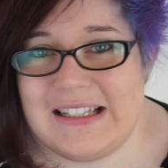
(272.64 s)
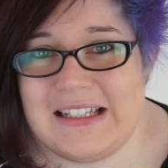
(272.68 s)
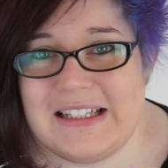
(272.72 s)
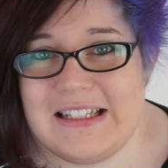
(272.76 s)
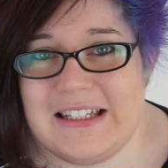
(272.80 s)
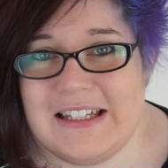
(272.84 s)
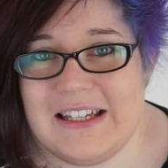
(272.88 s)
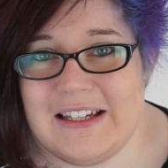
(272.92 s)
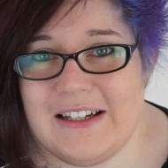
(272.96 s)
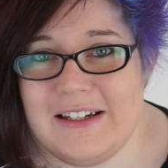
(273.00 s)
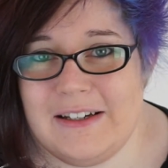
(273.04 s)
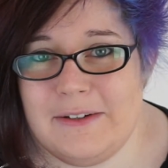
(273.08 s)

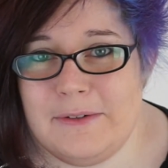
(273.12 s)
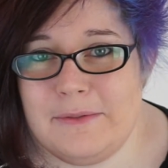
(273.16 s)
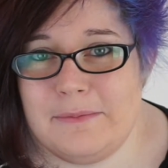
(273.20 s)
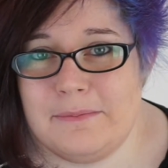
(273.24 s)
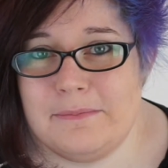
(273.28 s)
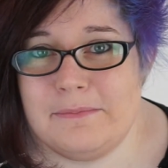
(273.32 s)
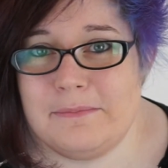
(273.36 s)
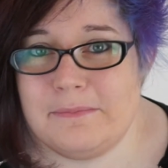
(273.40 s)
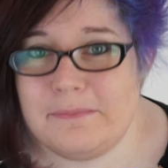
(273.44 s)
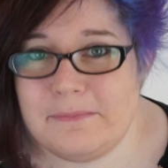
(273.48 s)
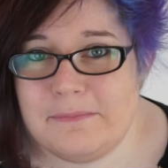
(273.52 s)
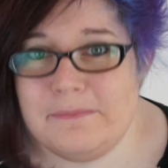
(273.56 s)
Yeah,
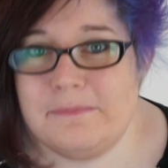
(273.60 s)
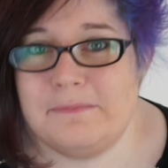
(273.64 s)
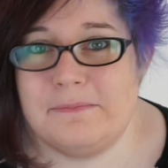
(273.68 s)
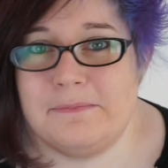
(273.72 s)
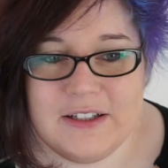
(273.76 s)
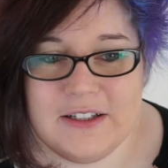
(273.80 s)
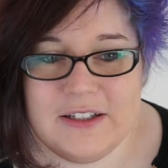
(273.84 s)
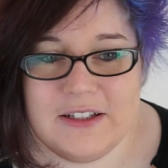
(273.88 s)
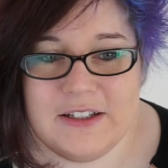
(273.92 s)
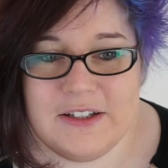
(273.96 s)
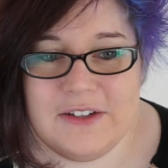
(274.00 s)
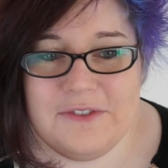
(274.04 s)

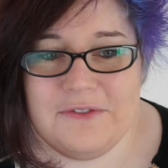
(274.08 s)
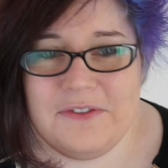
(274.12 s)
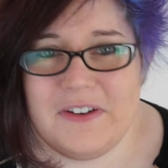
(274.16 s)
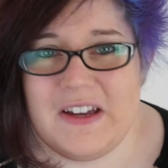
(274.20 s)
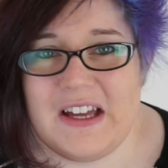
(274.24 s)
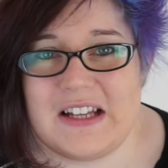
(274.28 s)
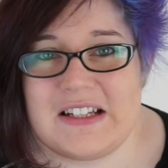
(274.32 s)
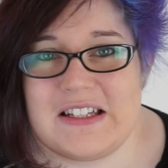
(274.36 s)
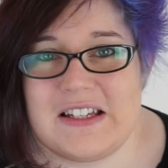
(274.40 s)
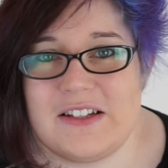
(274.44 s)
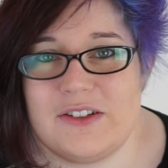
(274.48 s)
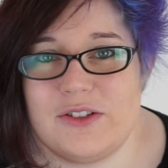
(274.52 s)
in
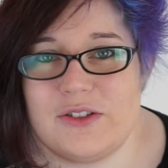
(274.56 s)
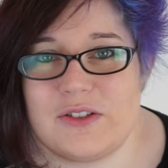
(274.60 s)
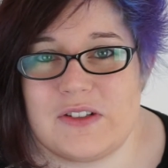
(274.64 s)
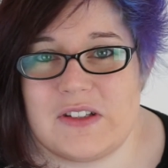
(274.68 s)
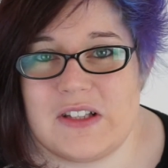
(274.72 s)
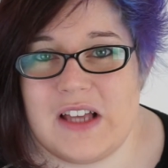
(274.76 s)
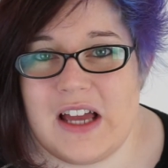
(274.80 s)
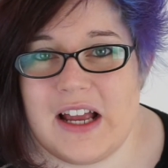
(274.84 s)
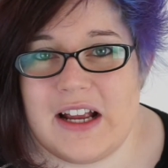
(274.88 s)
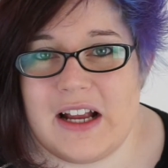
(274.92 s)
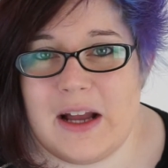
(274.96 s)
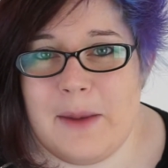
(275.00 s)
fact, it looks
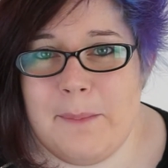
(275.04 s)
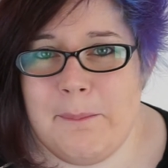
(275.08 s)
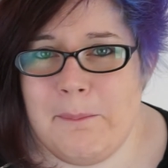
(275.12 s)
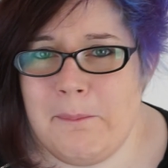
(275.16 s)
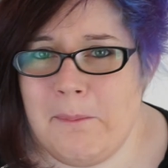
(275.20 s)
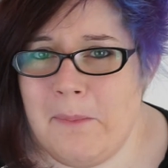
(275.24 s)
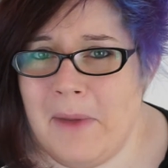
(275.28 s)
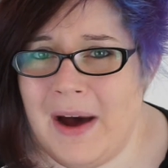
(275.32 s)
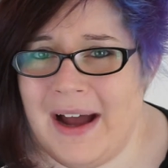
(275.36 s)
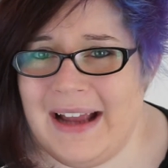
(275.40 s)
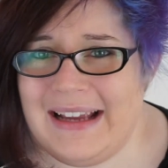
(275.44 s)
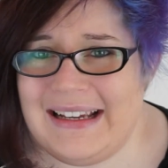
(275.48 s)
like I
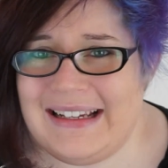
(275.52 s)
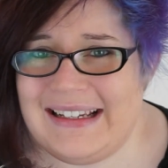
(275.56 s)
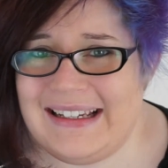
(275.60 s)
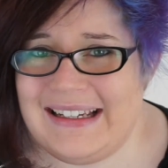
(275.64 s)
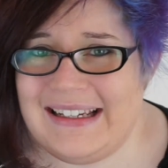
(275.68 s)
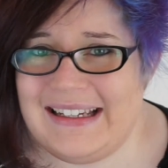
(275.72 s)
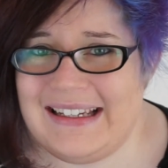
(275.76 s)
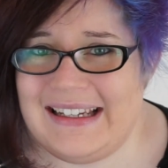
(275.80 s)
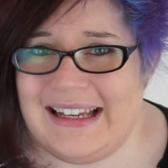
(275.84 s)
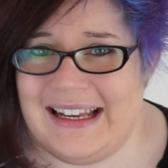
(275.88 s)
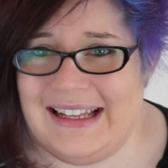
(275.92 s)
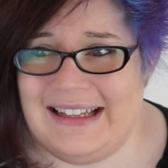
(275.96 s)

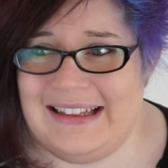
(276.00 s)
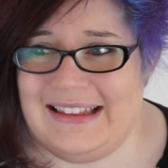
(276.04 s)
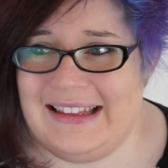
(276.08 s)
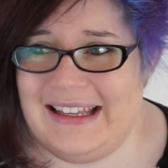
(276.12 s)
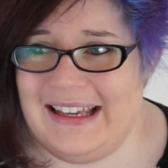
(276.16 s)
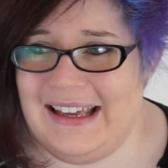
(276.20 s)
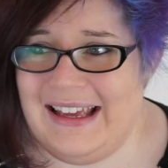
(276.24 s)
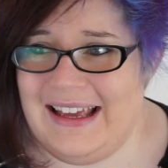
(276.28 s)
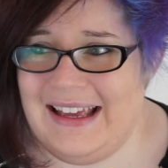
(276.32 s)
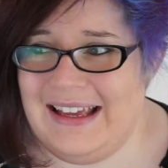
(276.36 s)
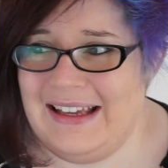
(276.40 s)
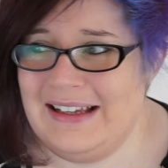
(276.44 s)
might get
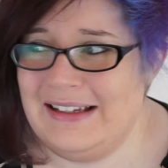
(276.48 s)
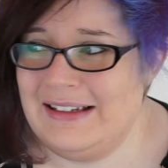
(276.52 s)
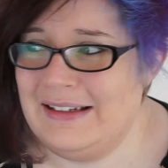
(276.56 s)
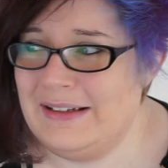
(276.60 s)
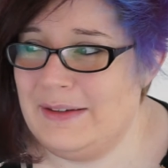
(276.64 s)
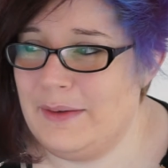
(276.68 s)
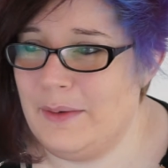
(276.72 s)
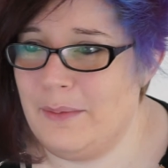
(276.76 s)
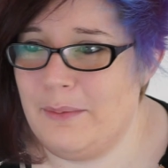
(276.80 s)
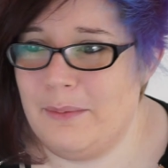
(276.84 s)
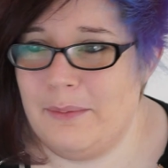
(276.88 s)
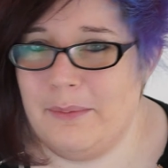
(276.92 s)
there
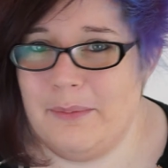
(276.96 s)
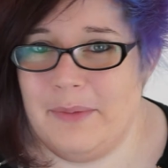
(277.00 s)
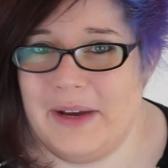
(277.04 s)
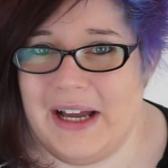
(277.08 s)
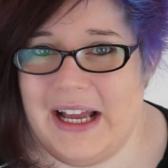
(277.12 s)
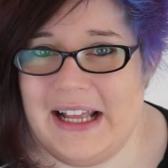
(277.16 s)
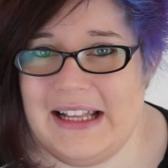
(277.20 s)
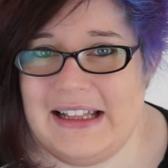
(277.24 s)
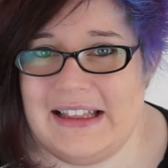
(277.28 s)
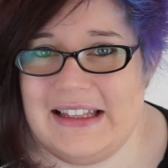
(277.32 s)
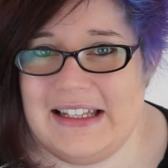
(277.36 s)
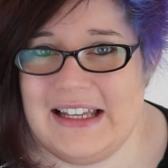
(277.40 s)

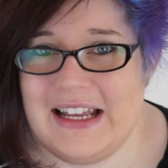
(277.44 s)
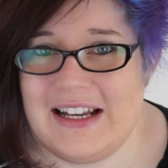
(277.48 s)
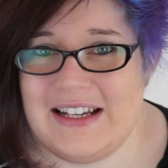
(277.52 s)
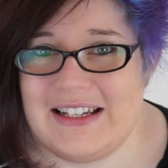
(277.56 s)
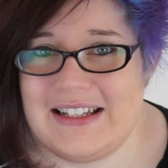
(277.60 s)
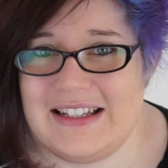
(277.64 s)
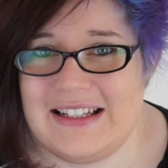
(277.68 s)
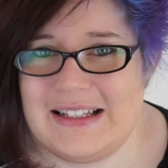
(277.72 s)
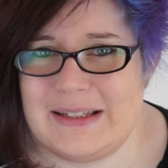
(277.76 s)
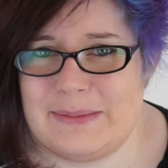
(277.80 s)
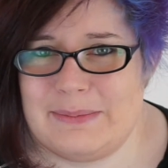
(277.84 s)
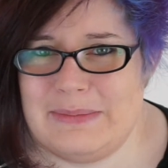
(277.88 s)
by the end
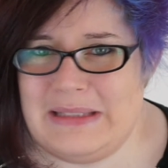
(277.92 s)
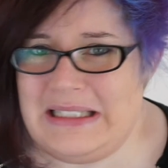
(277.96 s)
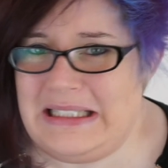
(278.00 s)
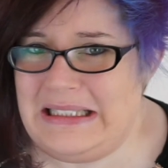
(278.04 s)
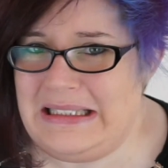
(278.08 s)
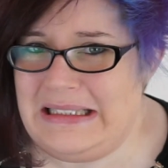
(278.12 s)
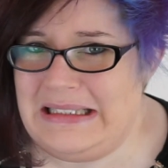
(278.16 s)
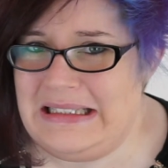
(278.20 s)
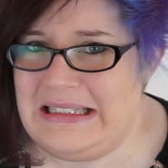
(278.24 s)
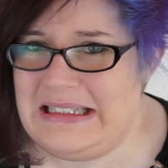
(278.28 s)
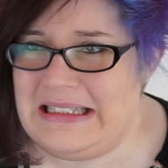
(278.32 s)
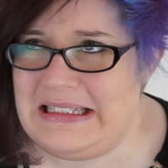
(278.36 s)
of this
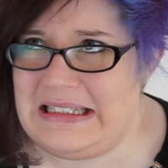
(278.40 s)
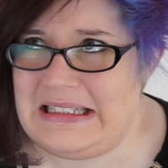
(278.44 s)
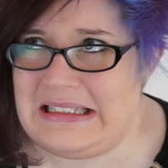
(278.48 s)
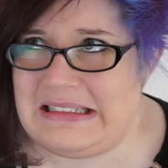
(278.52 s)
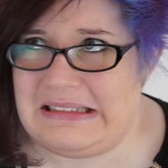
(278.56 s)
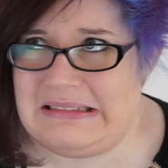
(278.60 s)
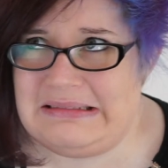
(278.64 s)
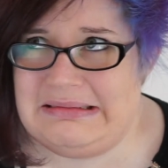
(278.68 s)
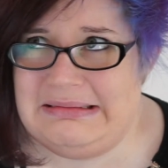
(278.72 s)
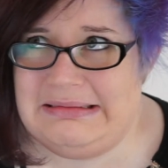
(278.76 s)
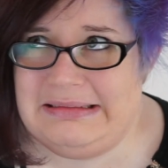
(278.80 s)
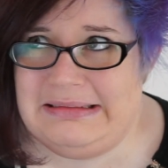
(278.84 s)
month.
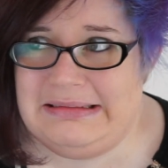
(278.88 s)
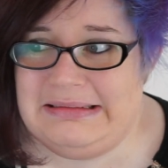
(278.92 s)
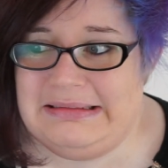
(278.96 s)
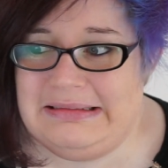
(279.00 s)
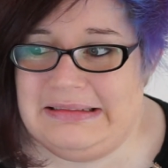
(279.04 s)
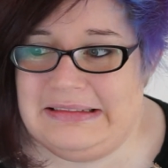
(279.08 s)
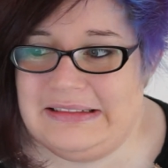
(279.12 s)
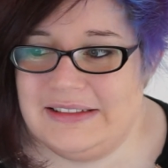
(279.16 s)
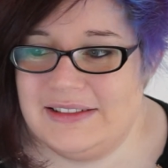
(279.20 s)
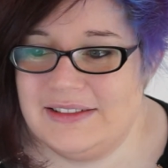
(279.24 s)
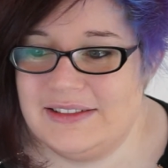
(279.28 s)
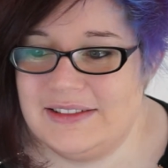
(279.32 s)

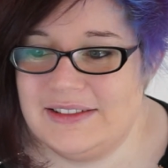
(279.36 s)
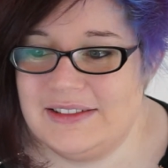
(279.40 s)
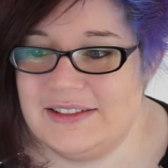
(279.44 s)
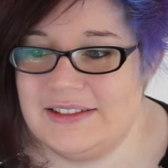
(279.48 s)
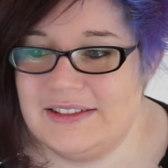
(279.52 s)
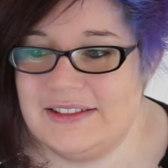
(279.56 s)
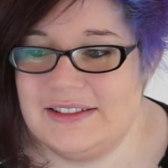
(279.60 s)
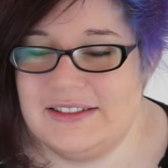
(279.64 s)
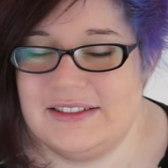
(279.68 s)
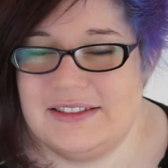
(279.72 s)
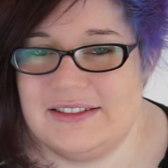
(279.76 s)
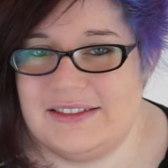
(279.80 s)

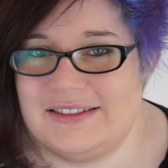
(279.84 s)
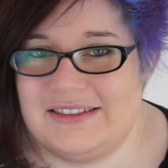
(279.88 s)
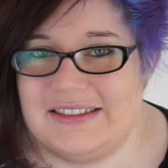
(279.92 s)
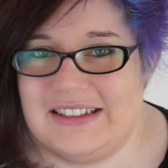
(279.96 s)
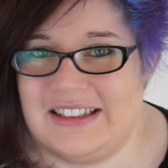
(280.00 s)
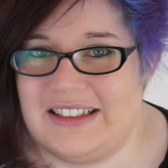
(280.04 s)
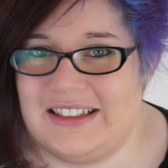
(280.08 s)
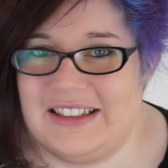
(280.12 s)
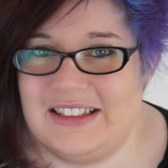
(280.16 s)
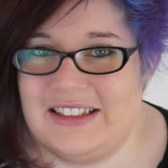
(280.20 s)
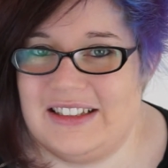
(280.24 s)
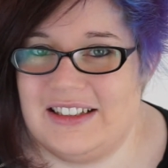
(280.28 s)

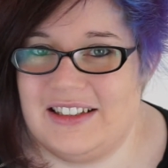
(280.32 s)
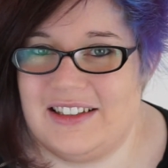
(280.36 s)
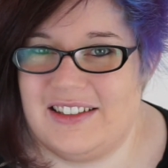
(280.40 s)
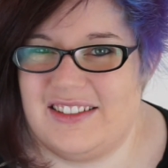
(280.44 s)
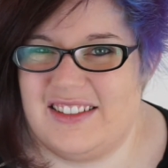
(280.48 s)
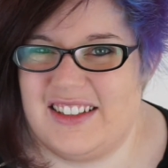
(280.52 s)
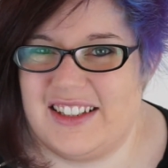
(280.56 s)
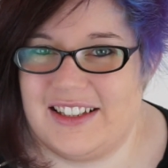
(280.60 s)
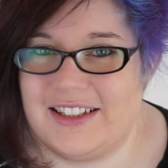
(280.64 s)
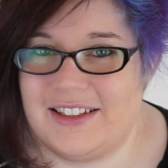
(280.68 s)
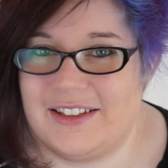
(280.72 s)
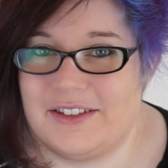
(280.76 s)
No, I
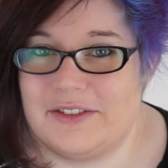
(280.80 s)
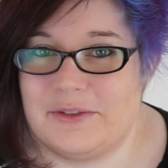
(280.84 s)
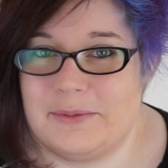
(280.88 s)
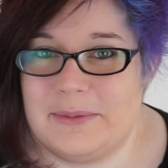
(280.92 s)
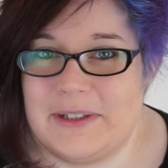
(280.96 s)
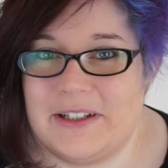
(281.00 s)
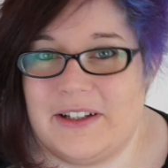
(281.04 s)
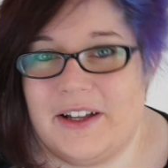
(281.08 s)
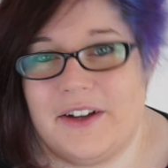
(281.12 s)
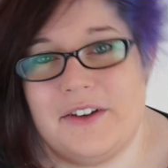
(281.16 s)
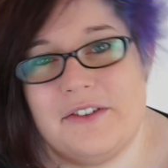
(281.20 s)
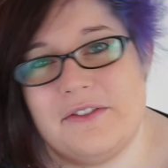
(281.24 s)
reckon it'll
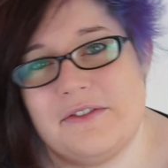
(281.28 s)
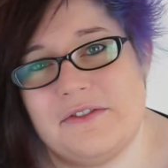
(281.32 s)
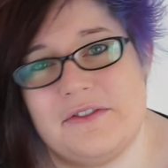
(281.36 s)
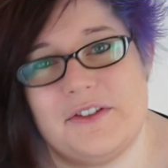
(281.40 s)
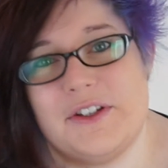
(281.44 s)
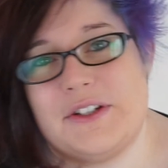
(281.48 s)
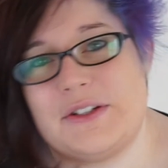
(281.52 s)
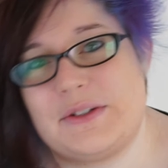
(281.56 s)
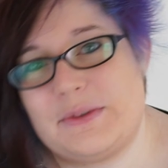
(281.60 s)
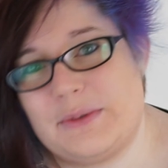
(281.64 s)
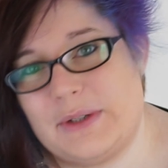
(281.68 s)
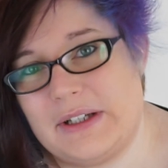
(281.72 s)
be like
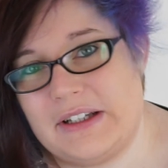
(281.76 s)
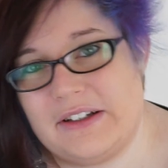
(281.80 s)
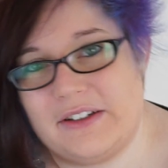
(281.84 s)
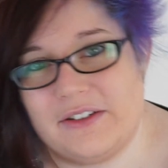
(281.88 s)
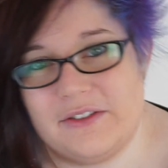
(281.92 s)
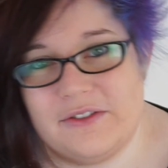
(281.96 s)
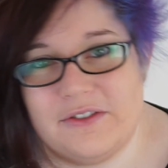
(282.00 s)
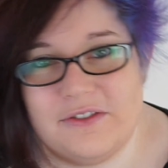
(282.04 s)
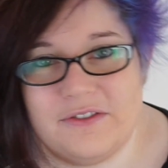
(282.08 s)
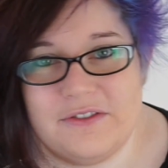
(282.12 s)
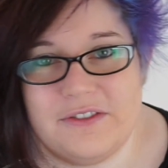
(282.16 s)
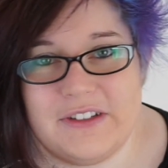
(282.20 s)
first week
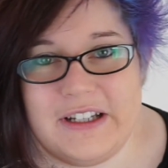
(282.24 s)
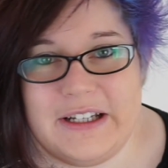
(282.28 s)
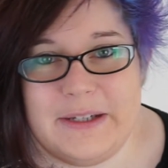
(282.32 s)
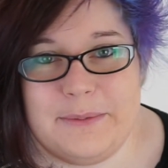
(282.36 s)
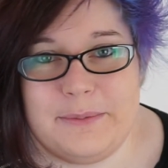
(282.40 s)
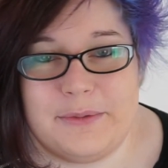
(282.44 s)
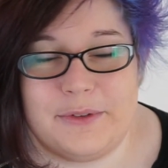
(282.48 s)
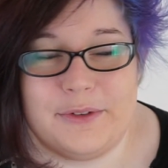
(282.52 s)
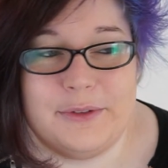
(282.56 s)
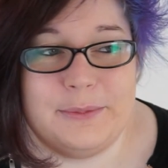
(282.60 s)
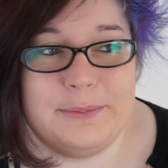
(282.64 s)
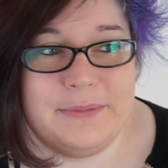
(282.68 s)
of
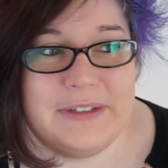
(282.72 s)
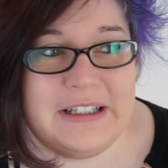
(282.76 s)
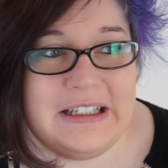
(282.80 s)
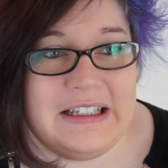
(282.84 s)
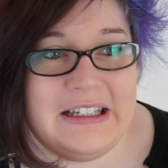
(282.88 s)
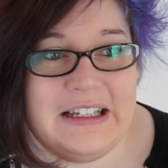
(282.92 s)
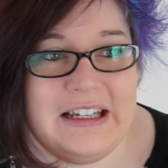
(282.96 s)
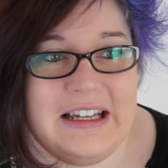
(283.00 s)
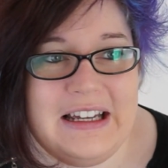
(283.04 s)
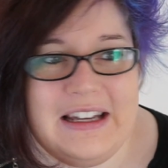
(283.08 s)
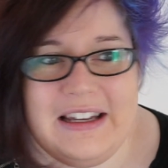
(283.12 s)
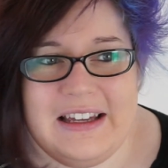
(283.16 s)
April,
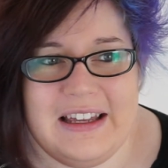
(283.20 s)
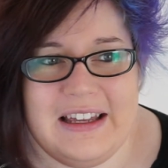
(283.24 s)
but